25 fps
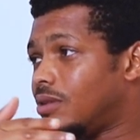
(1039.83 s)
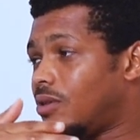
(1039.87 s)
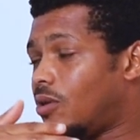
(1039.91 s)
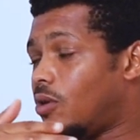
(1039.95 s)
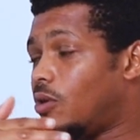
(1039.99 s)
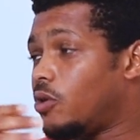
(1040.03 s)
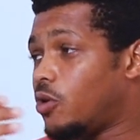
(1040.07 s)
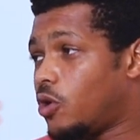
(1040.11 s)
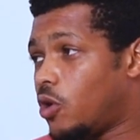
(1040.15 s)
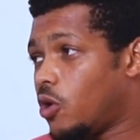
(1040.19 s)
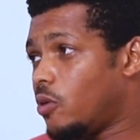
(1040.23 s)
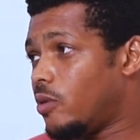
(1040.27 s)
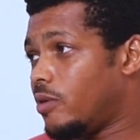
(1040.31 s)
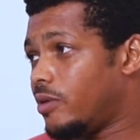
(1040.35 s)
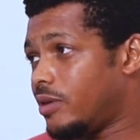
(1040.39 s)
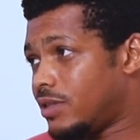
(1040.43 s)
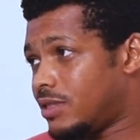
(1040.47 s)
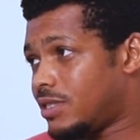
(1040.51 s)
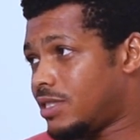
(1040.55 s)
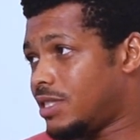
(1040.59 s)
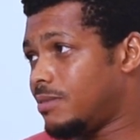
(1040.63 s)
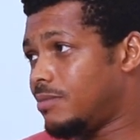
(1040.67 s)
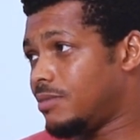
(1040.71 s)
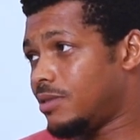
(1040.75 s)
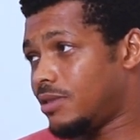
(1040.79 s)
ongoing
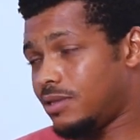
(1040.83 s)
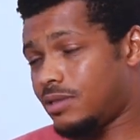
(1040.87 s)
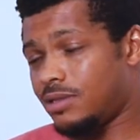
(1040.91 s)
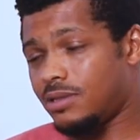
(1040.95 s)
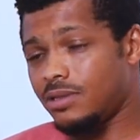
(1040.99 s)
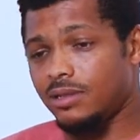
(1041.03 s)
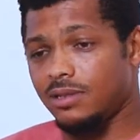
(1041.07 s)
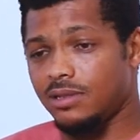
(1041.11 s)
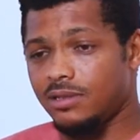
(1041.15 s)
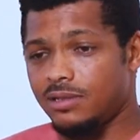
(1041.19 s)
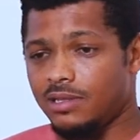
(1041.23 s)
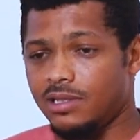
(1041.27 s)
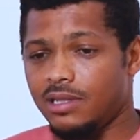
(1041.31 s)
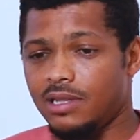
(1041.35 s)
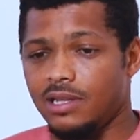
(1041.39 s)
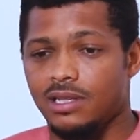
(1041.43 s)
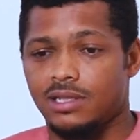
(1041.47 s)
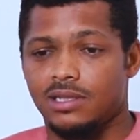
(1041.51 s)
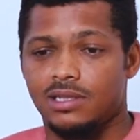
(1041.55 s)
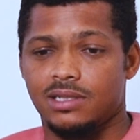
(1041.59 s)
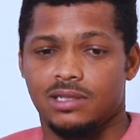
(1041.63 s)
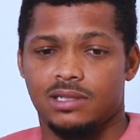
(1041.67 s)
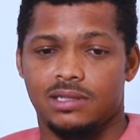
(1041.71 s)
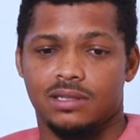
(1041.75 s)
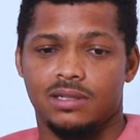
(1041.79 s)
similar to to
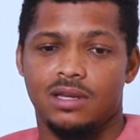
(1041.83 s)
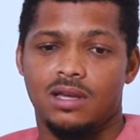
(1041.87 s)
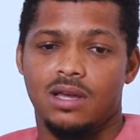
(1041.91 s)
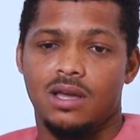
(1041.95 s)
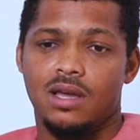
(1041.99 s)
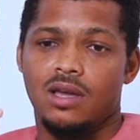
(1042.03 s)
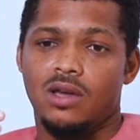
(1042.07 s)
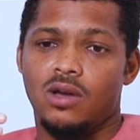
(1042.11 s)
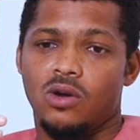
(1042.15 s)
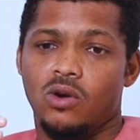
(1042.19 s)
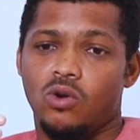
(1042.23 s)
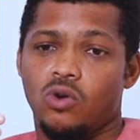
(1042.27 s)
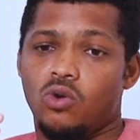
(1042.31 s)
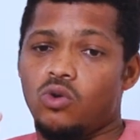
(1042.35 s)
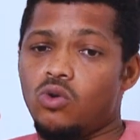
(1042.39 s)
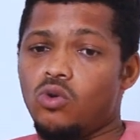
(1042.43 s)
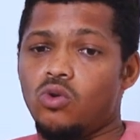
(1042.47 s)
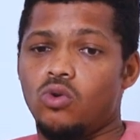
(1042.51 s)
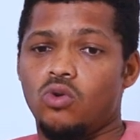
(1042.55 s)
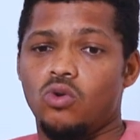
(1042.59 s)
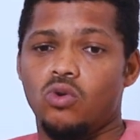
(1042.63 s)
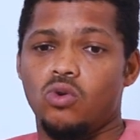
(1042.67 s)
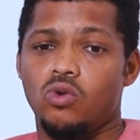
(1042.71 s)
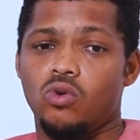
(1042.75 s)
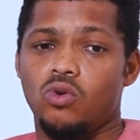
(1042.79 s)
this,
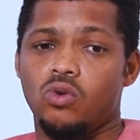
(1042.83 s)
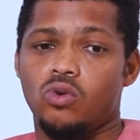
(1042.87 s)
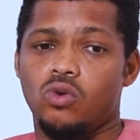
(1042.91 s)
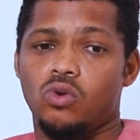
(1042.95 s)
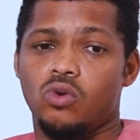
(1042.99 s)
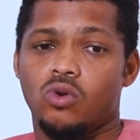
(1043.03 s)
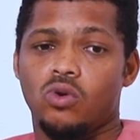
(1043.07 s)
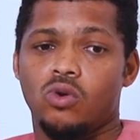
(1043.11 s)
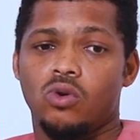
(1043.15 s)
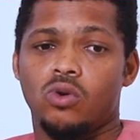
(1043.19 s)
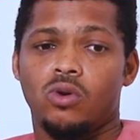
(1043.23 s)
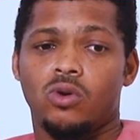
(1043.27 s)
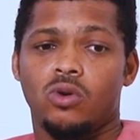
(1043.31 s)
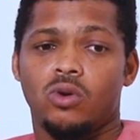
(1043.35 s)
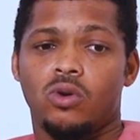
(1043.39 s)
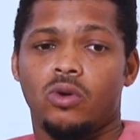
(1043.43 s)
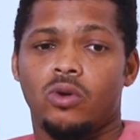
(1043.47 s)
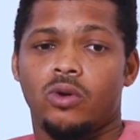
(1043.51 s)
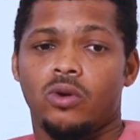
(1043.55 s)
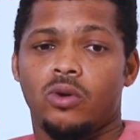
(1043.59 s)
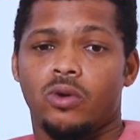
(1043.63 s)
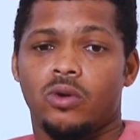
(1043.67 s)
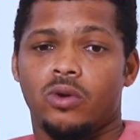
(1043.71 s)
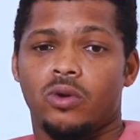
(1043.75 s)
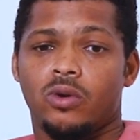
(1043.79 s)
who
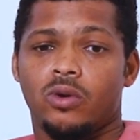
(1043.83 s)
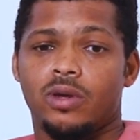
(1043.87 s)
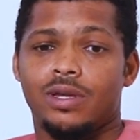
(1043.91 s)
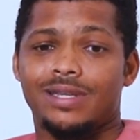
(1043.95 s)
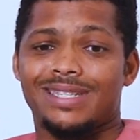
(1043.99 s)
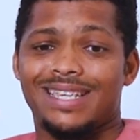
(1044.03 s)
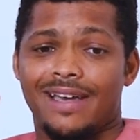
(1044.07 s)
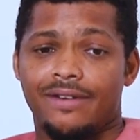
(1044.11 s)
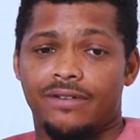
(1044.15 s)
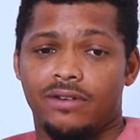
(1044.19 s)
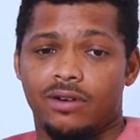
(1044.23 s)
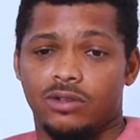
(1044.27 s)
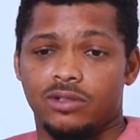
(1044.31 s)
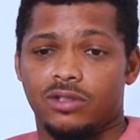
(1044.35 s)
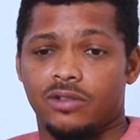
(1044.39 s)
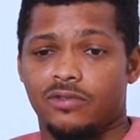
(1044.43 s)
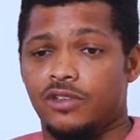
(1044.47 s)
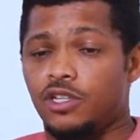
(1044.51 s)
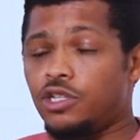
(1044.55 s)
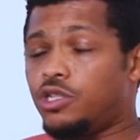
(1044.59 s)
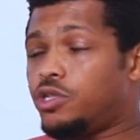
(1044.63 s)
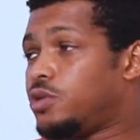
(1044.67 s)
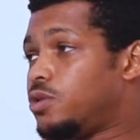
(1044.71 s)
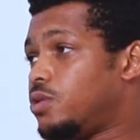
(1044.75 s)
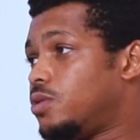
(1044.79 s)
is having a lot
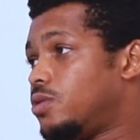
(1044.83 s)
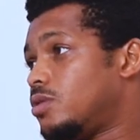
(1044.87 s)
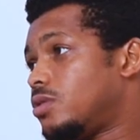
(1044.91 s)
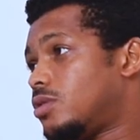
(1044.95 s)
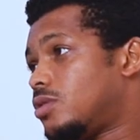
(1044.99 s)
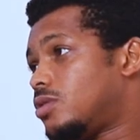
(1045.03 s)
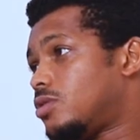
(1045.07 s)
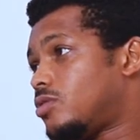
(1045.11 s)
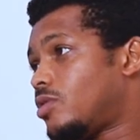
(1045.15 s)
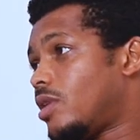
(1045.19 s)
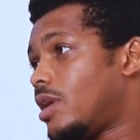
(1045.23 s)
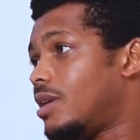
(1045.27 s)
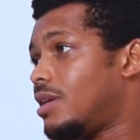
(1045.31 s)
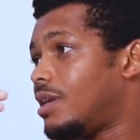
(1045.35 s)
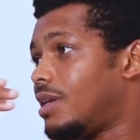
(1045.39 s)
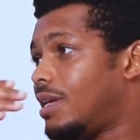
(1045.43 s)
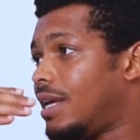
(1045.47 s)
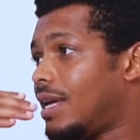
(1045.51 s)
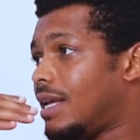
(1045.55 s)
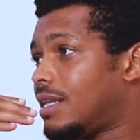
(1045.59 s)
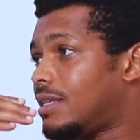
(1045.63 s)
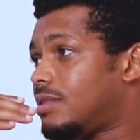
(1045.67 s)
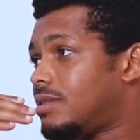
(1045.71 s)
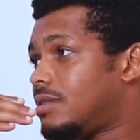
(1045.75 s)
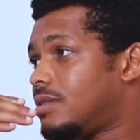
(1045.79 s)
of issues trying to
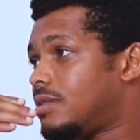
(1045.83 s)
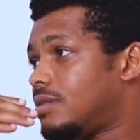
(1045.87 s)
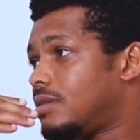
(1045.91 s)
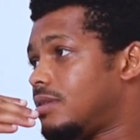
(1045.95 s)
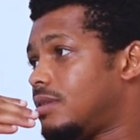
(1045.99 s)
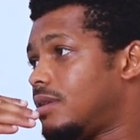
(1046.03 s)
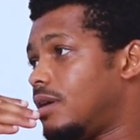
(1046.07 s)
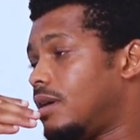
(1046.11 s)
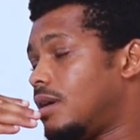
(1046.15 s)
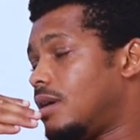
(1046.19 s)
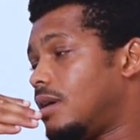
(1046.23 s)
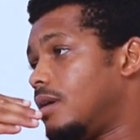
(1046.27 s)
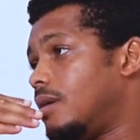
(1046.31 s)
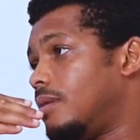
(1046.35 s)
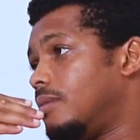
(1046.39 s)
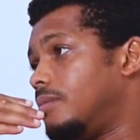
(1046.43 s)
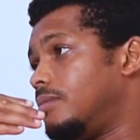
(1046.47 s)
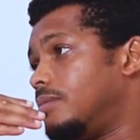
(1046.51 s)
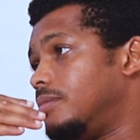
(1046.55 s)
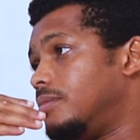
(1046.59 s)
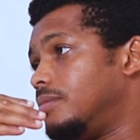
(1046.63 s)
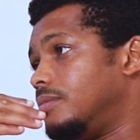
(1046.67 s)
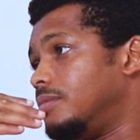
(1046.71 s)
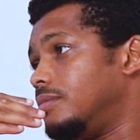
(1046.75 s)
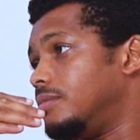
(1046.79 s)
get
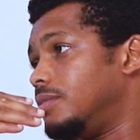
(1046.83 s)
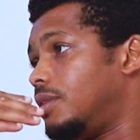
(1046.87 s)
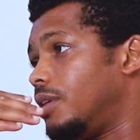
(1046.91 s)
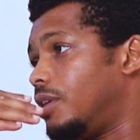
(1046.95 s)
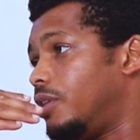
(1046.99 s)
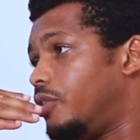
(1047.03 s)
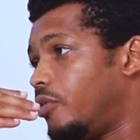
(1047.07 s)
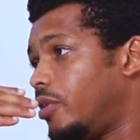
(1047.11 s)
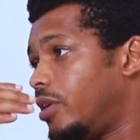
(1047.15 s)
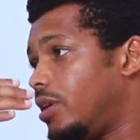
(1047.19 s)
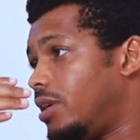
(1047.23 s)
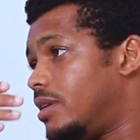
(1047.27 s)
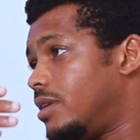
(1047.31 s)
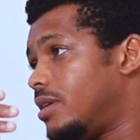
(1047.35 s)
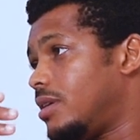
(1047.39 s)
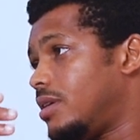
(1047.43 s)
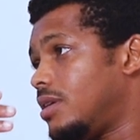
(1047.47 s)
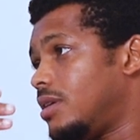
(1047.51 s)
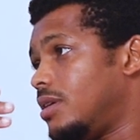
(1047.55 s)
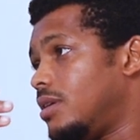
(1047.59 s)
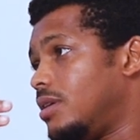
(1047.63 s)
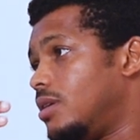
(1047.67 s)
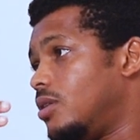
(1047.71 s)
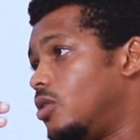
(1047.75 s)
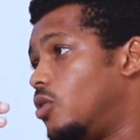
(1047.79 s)
um, the grid
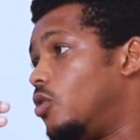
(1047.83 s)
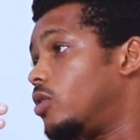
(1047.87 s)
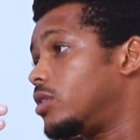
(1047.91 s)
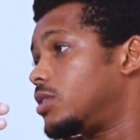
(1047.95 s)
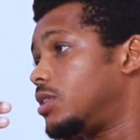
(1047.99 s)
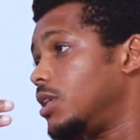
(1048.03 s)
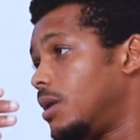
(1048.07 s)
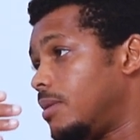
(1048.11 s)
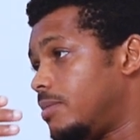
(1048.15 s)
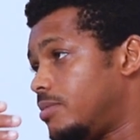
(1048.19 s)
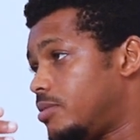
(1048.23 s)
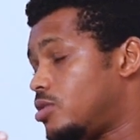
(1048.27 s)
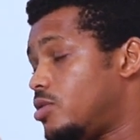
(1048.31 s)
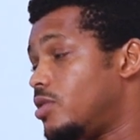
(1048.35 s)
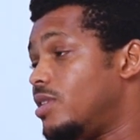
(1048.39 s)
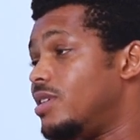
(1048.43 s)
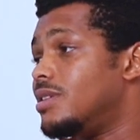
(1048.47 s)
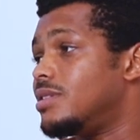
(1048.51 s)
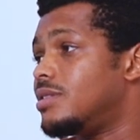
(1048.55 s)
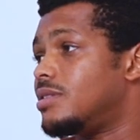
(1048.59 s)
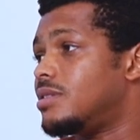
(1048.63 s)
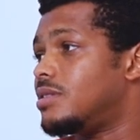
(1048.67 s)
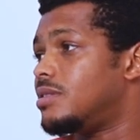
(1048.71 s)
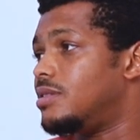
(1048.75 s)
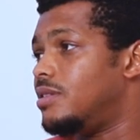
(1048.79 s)
hooked up to
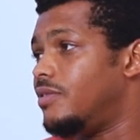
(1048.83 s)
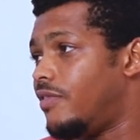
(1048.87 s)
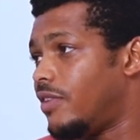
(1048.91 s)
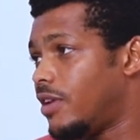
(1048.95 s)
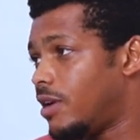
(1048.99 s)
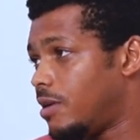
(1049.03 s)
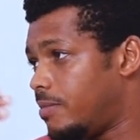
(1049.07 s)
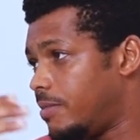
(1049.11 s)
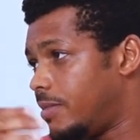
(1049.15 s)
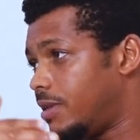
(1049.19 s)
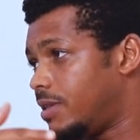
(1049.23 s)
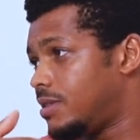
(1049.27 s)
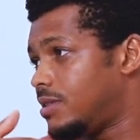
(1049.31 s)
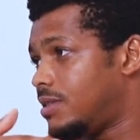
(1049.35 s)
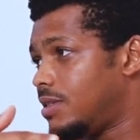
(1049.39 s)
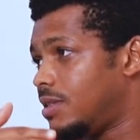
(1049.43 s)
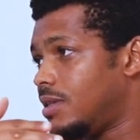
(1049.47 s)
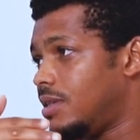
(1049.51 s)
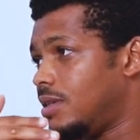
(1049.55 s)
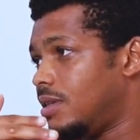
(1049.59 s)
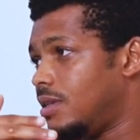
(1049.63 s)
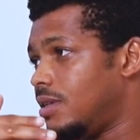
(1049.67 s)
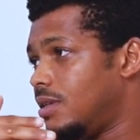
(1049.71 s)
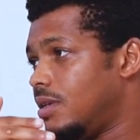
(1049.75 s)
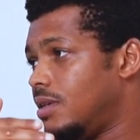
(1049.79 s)
his development.
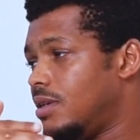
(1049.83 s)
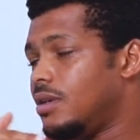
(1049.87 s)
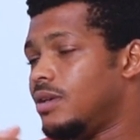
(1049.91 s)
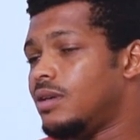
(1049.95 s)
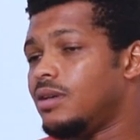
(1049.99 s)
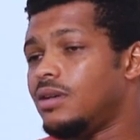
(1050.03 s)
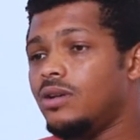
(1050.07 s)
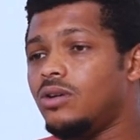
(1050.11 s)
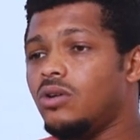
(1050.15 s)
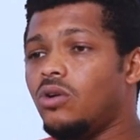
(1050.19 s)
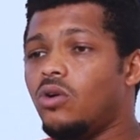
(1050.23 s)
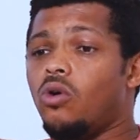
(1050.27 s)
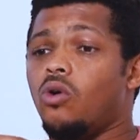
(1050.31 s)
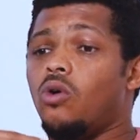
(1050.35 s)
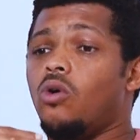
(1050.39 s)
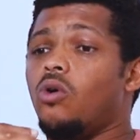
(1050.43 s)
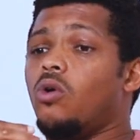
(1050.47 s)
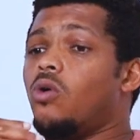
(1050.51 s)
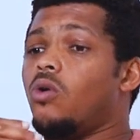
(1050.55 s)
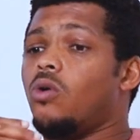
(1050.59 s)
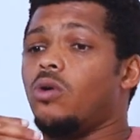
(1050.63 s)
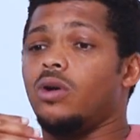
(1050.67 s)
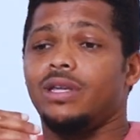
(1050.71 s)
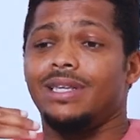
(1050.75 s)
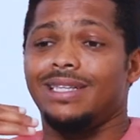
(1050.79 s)
Okay.
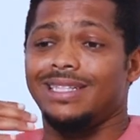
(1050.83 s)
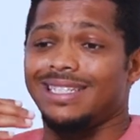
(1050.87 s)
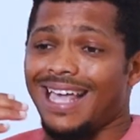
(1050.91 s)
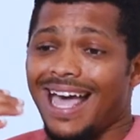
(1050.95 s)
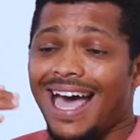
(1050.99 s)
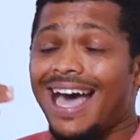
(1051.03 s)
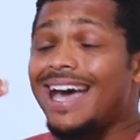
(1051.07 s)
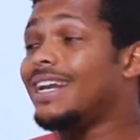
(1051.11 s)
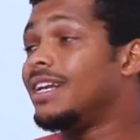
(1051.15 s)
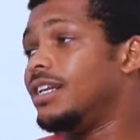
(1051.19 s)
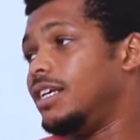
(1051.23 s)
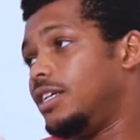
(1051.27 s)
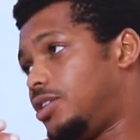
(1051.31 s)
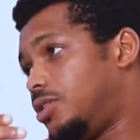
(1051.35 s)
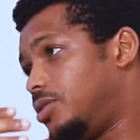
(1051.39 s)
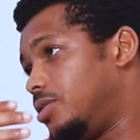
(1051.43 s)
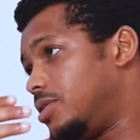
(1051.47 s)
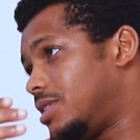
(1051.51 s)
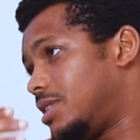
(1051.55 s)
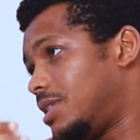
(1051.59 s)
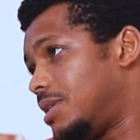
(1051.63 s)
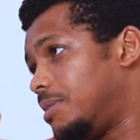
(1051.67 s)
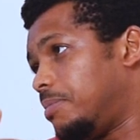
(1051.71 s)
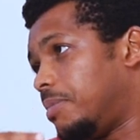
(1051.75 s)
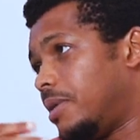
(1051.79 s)
Or he's had
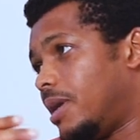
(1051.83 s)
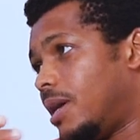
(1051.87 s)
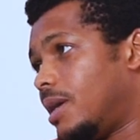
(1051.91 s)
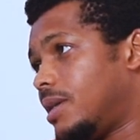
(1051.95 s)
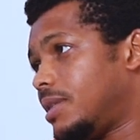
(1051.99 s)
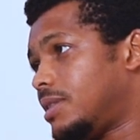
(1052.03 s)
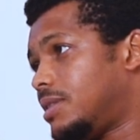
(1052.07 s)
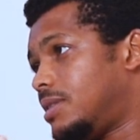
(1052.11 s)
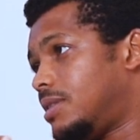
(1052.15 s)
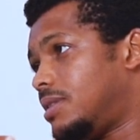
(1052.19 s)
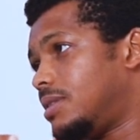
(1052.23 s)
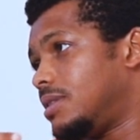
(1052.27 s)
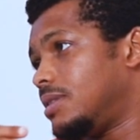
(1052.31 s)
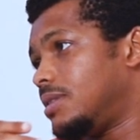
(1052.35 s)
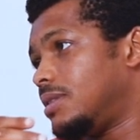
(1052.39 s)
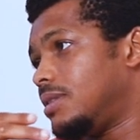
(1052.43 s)
issues in the past